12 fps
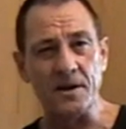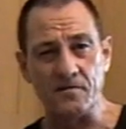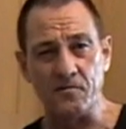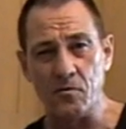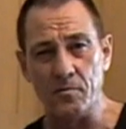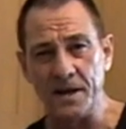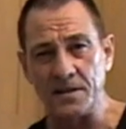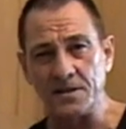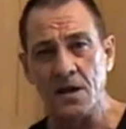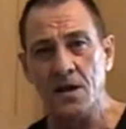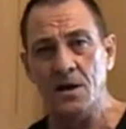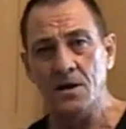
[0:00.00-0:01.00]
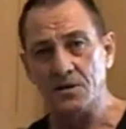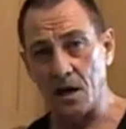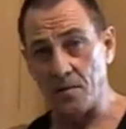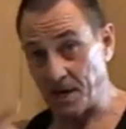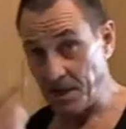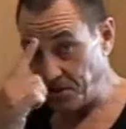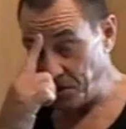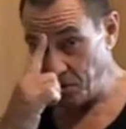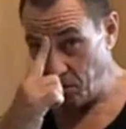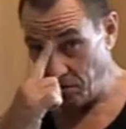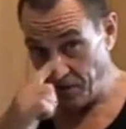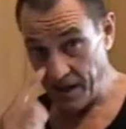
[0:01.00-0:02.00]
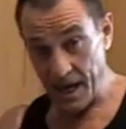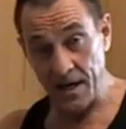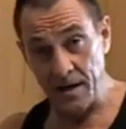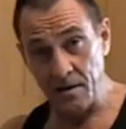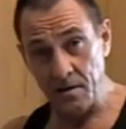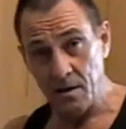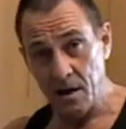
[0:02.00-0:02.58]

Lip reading: about 4 minutes. So I'm going to turn off again,